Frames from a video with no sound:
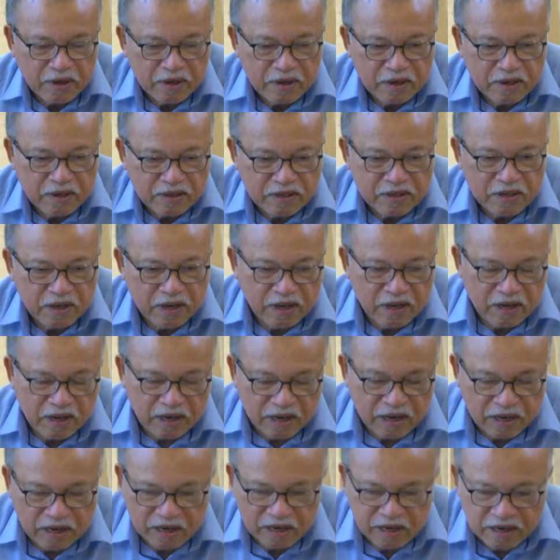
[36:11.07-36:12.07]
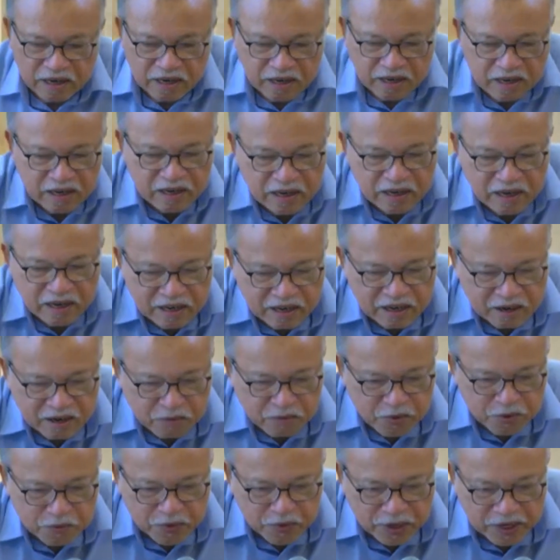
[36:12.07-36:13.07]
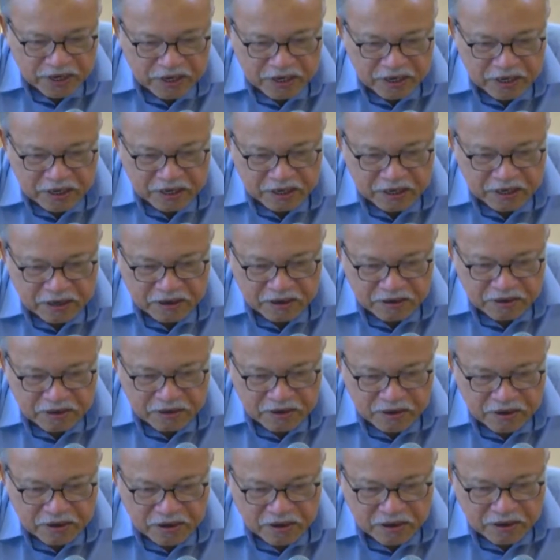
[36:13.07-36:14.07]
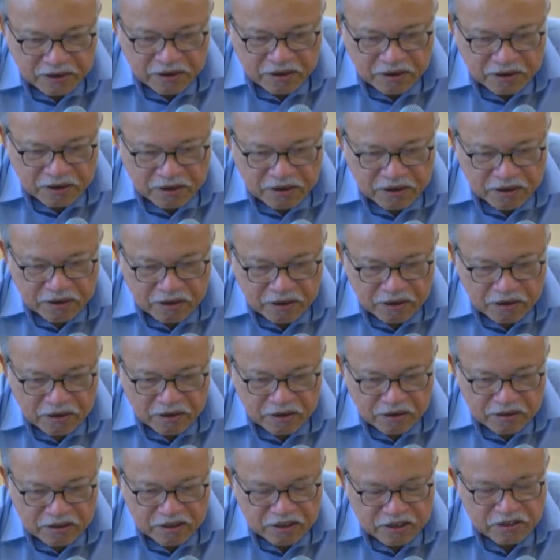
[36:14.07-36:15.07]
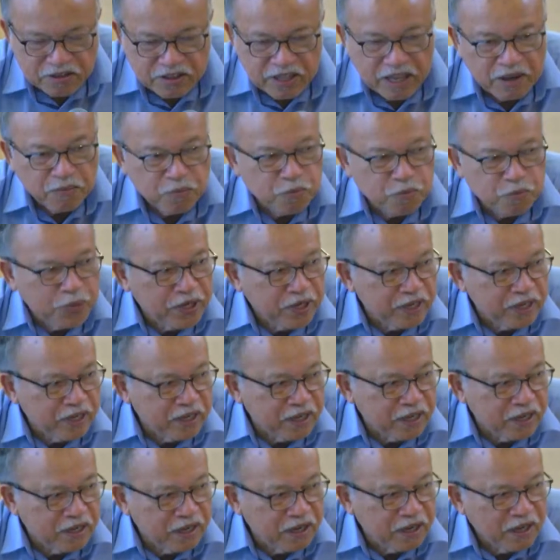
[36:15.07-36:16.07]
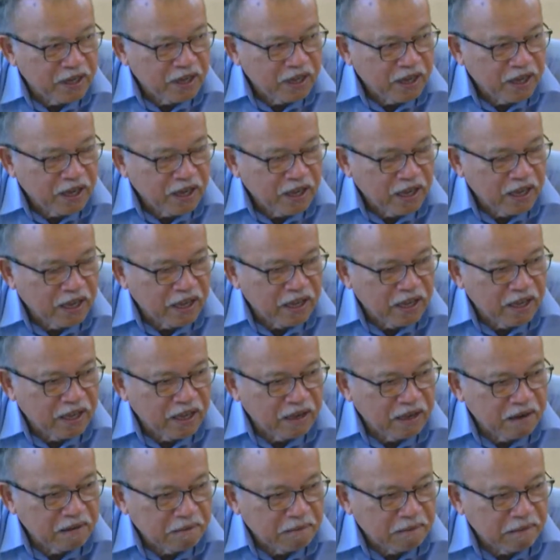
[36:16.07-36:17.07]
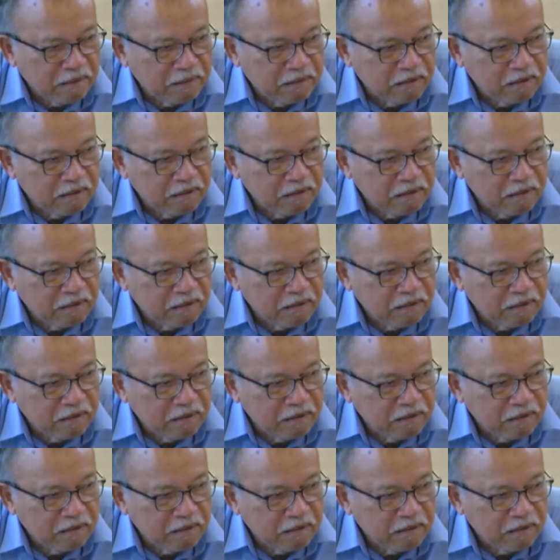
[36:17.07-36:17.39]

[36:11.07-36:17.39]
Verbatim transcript: It's like uh, Arabic binding. The stamping and